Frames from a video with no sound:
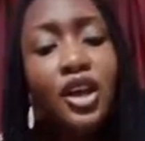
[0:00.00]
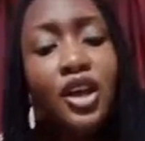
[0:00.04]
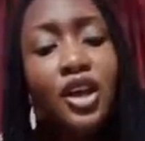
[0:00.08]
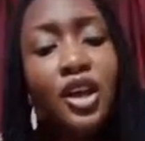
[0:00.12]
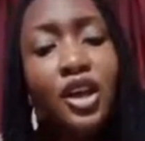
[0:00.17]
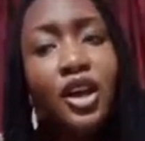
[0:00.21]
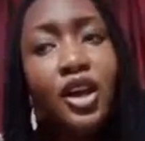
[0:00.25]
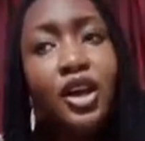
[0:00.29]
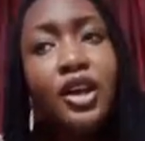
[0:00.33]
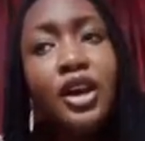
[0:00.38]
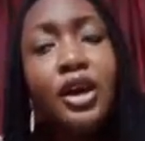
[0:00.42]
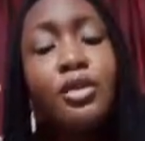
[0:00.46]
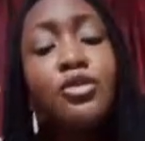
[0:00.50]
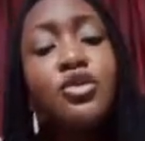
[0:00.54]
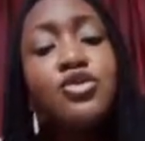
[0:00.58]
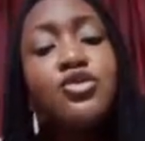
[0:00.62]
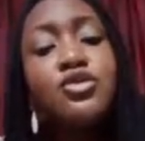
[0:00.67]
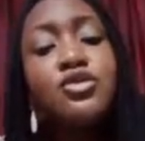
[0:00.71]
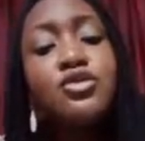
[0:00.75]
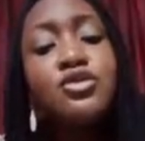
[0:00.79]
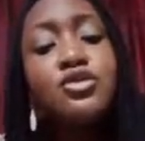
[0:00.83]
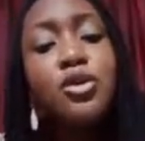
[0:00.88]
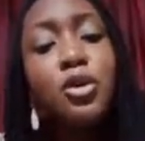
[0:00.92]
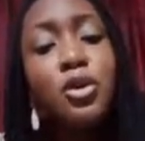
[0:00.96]
innermost
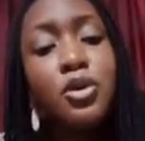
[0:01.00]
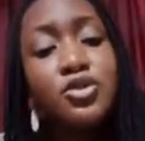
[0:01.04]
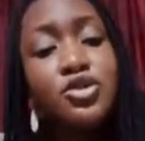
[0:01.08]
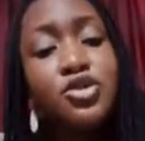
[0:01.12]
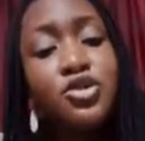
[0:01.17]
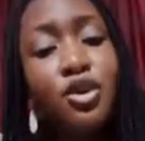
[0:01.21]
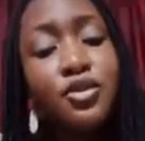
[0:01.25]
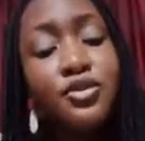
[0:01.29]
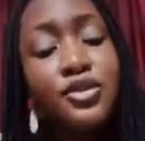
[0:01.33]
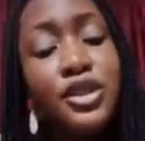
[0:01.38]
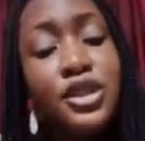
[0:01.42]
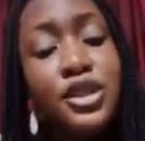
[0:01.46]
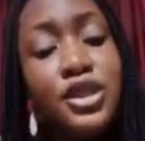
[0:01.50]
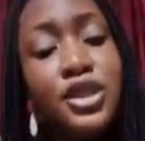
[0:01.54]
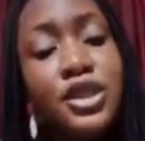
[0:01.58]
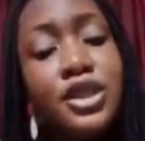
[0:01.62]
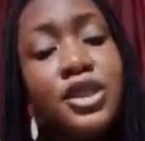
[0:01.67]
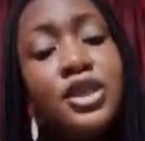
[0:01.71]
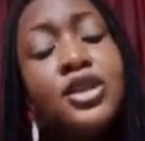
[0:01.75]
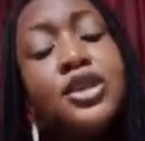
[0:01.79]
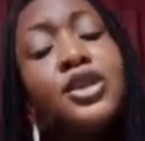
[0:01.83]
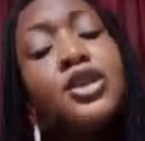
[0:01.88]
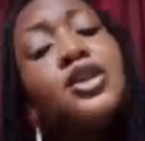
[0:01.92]
thoughts of the